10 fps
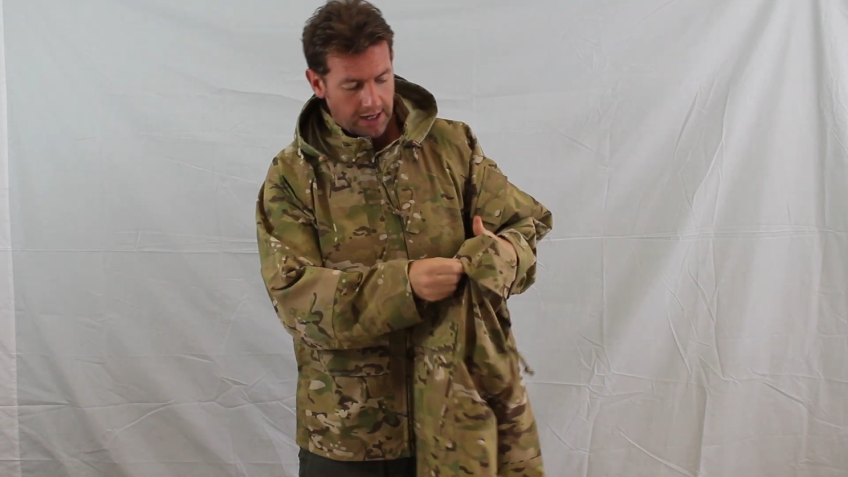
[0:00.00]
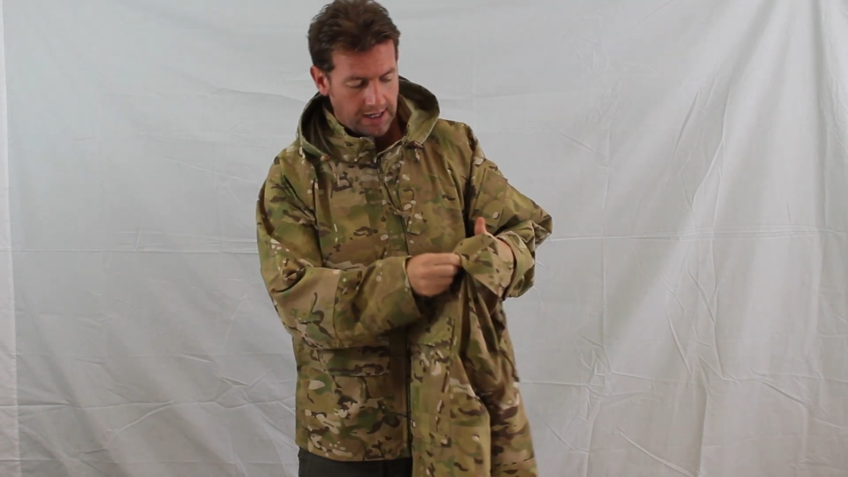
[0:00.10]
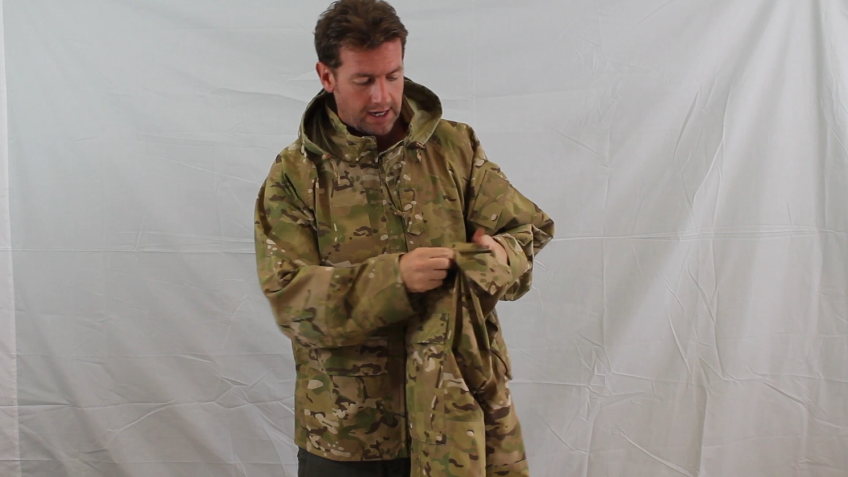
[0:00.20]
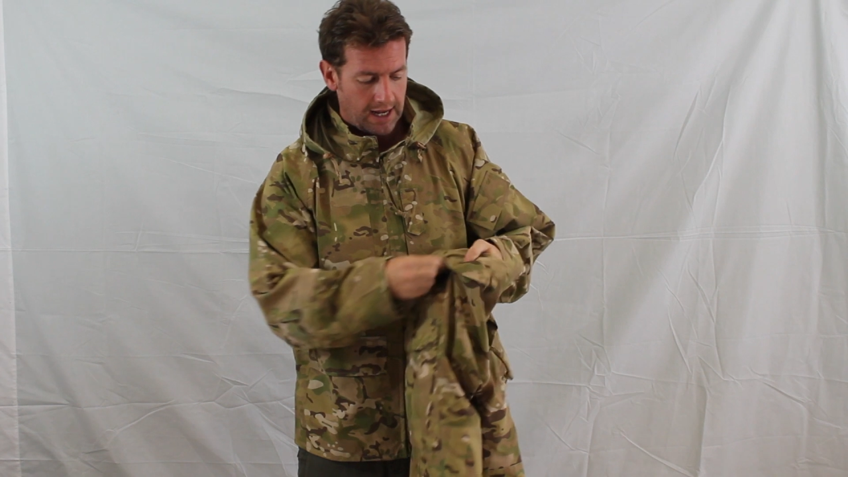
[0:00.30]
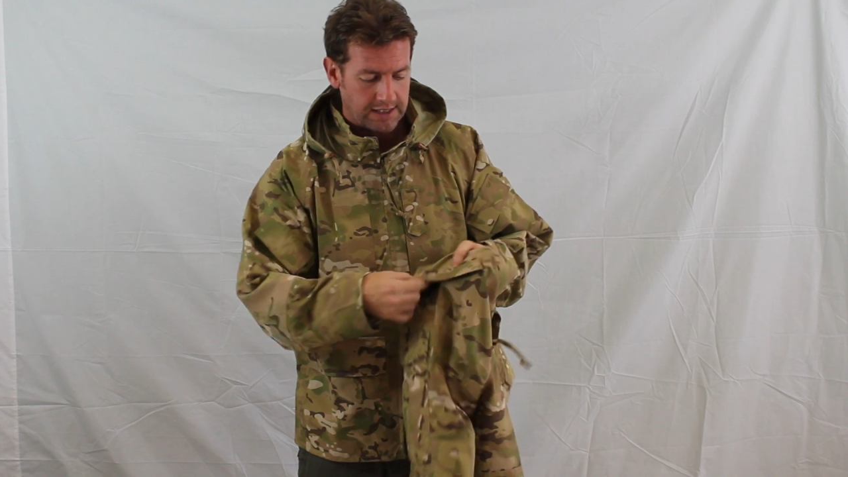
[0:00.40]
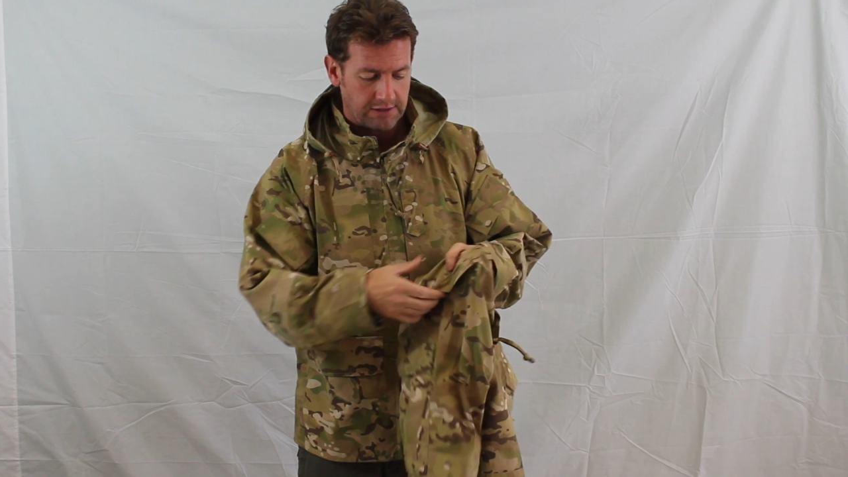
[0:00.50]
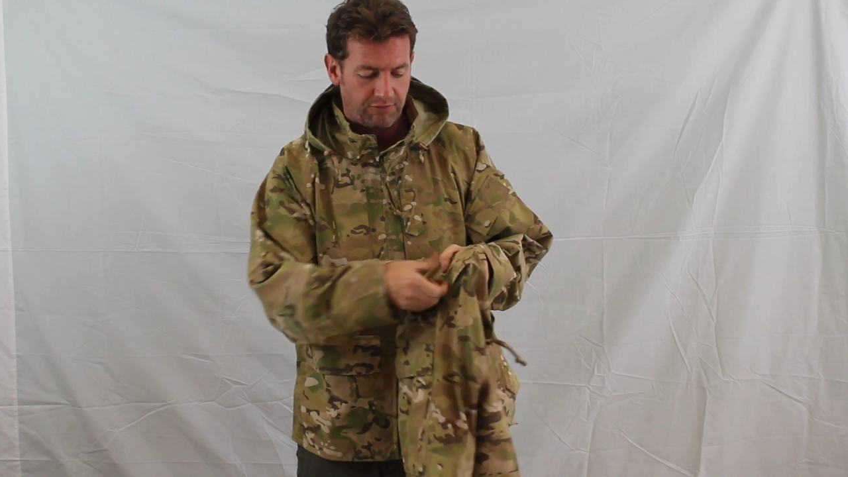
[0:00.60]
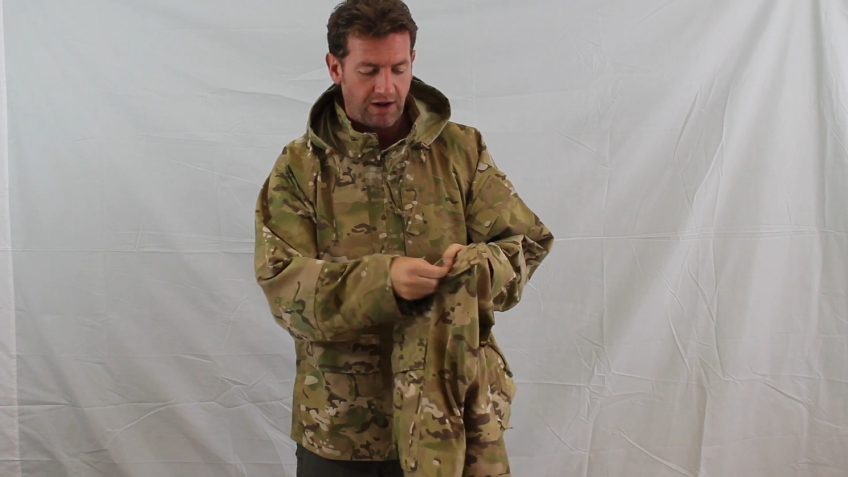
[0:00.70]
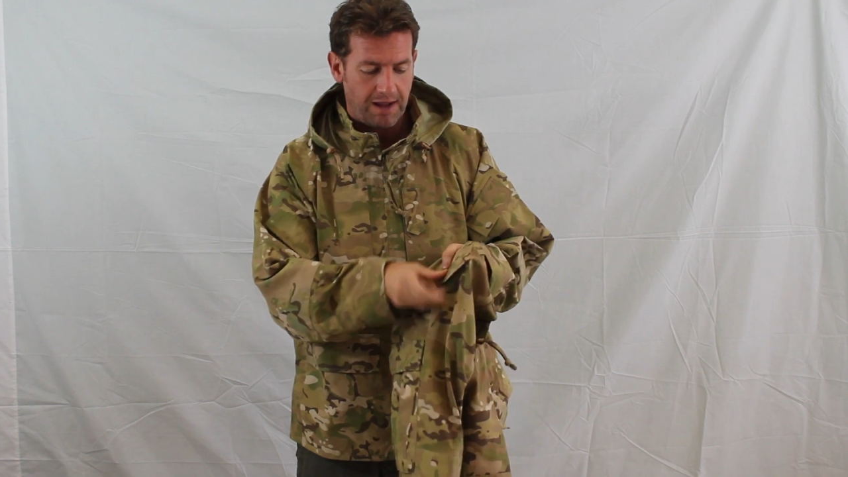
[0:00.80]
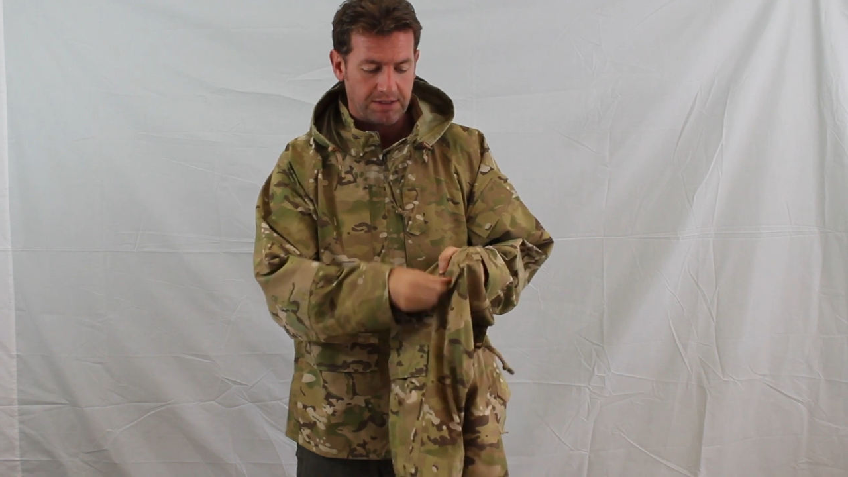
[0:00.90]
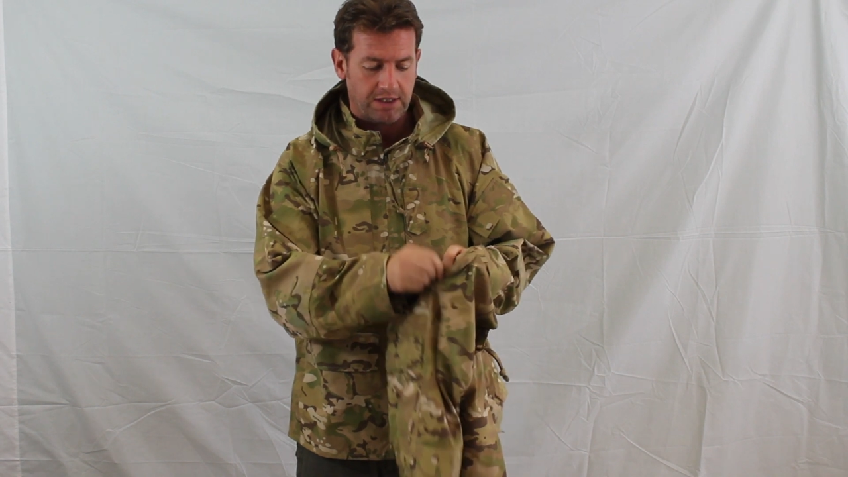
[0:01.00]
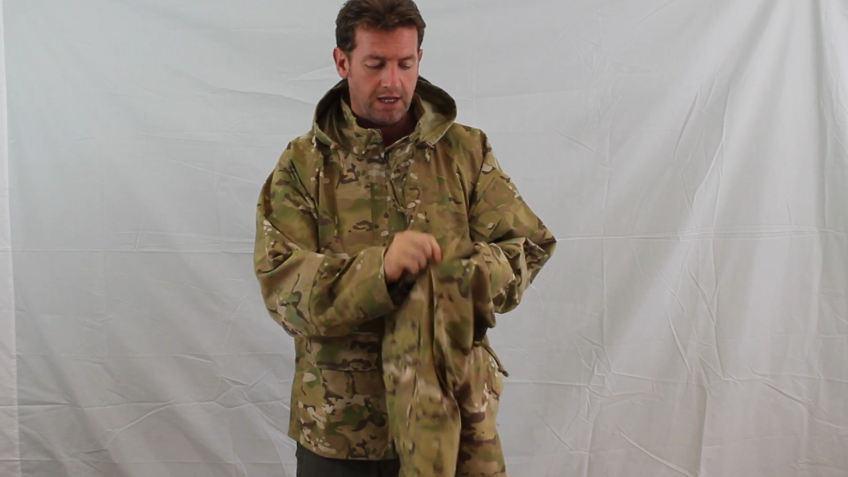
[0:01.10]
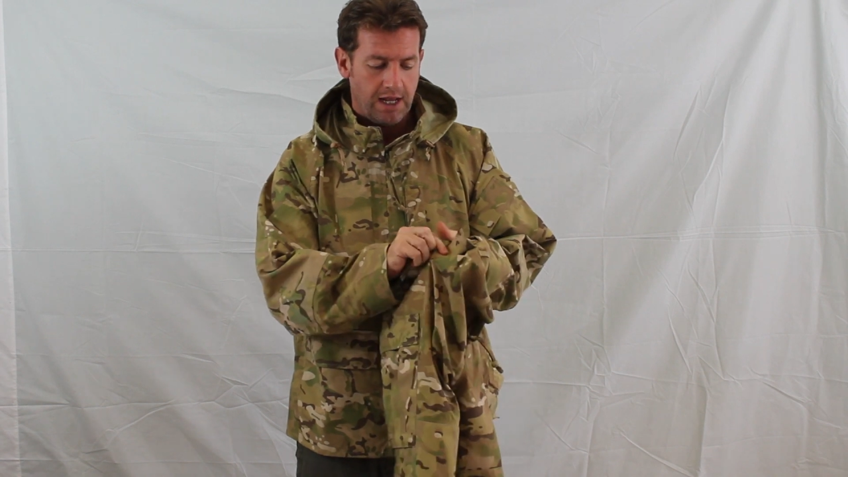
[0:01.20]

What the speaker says: and then it has the flaps